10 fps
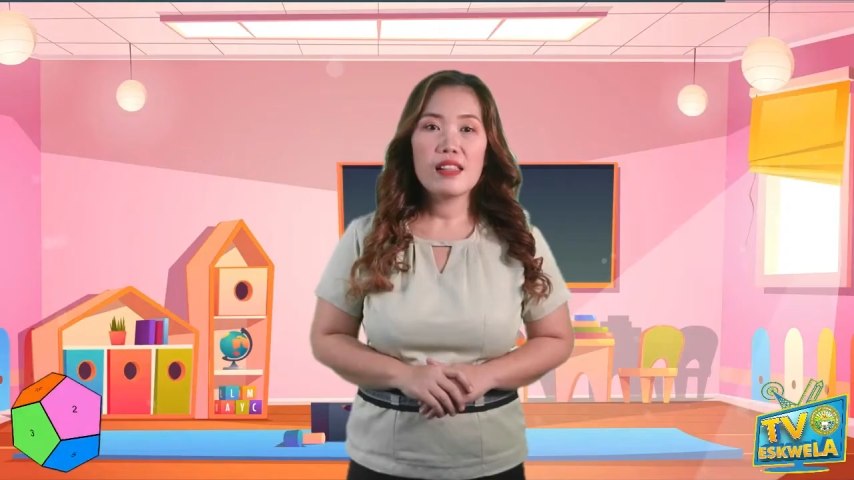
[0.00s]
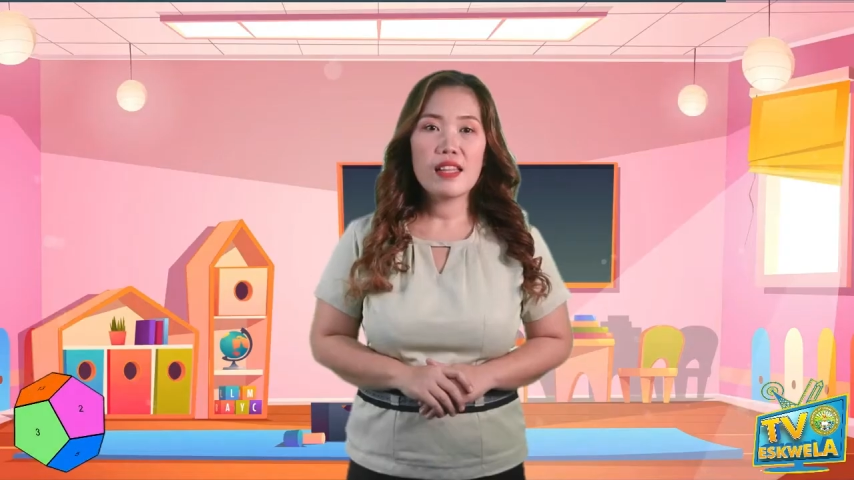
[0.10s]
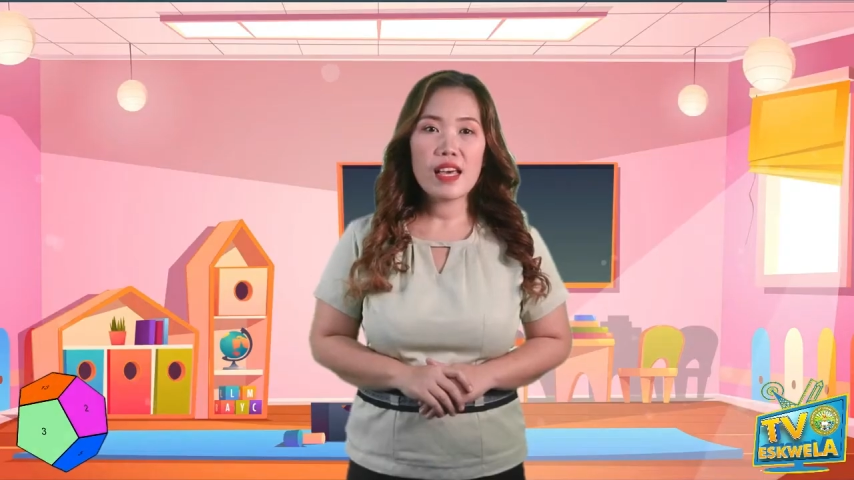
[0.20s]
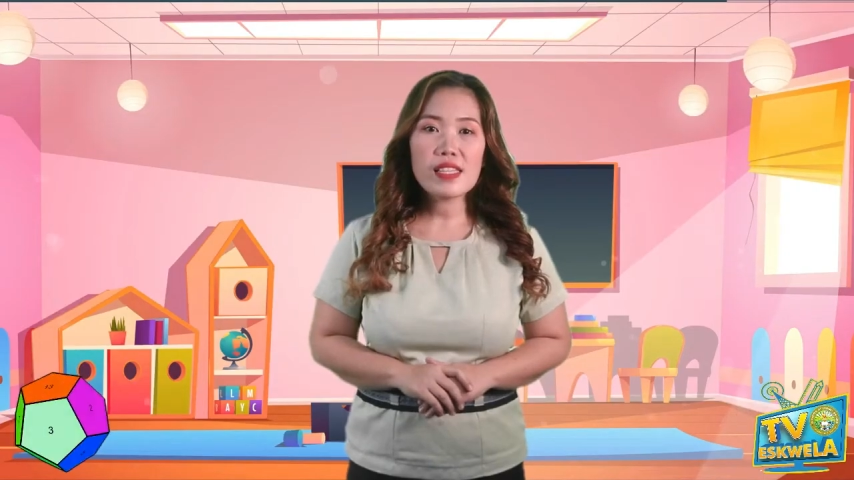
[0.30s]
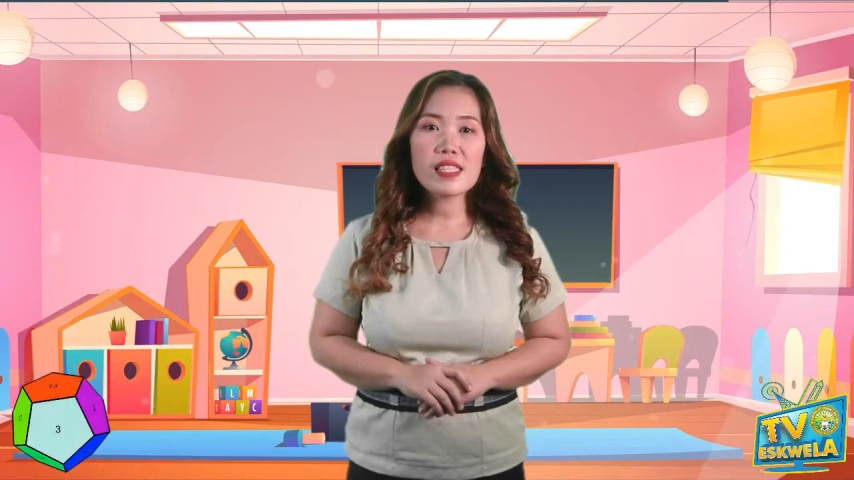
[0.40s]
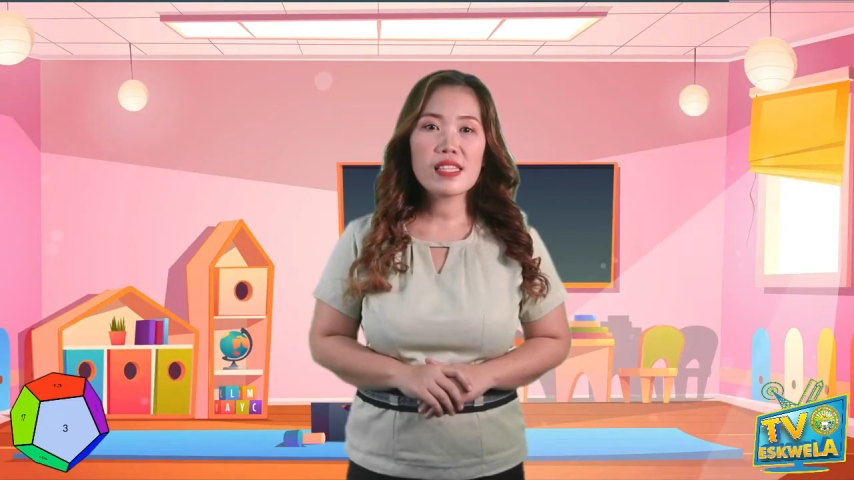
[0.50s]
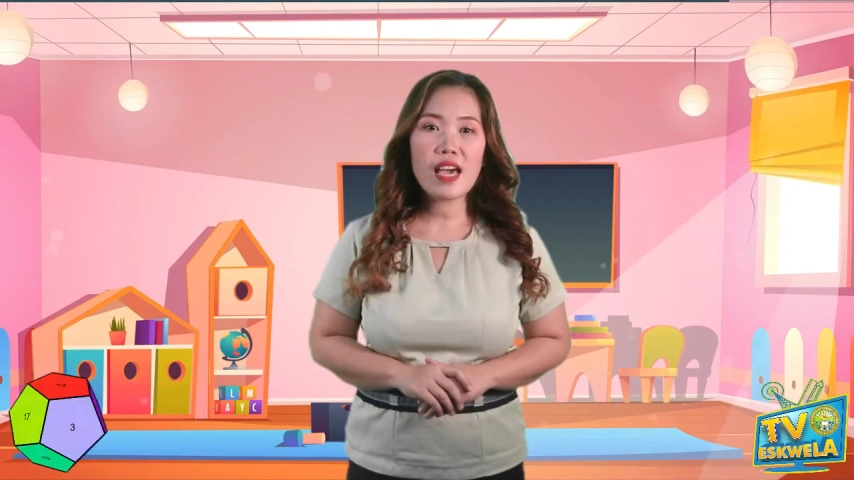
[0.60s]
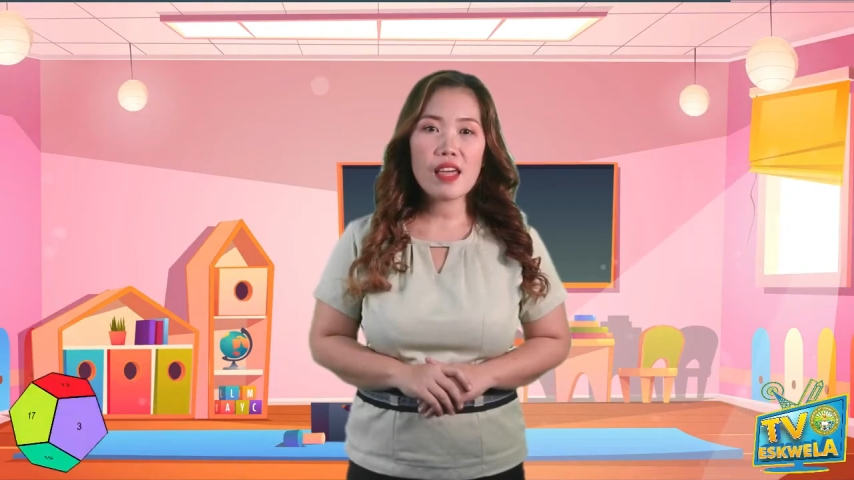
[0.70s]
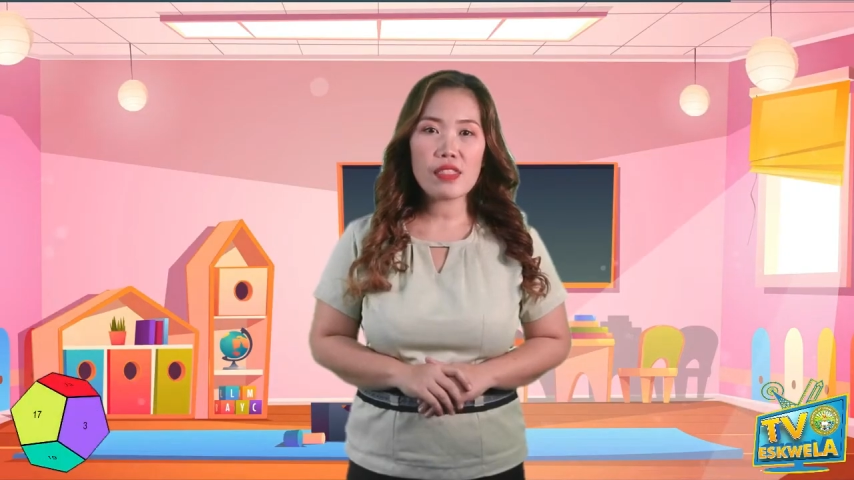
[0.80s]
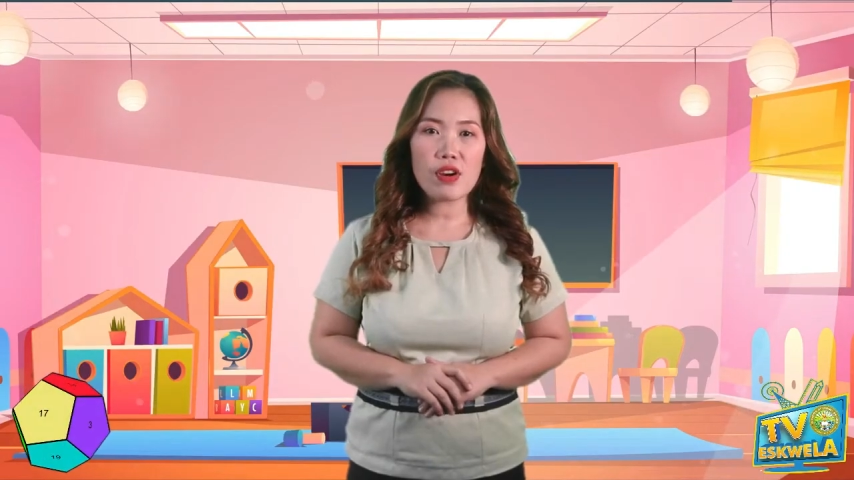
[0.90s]
Let us
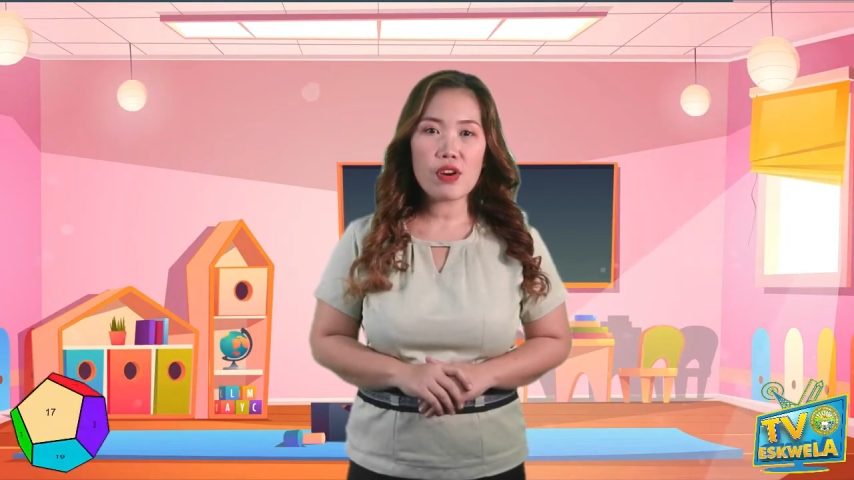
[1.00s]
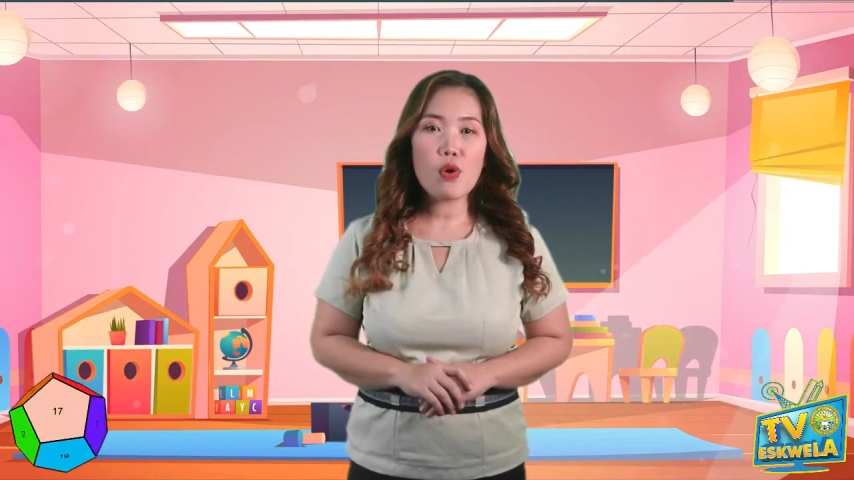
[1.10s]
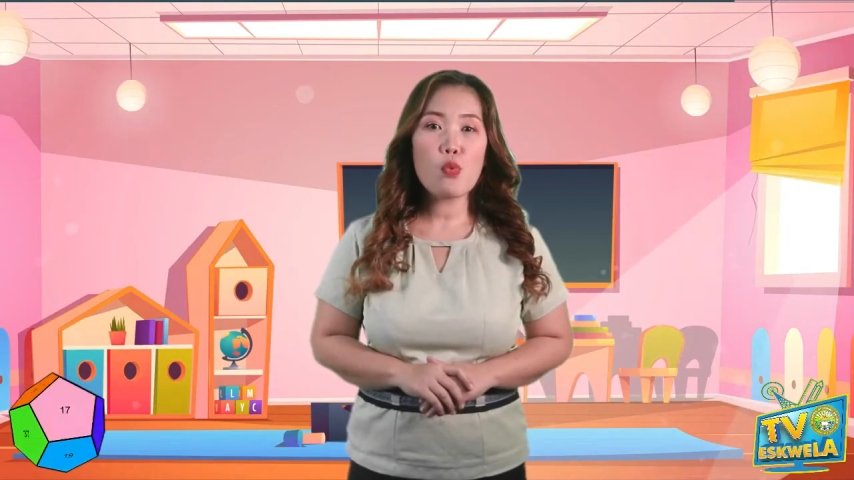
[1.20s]
gather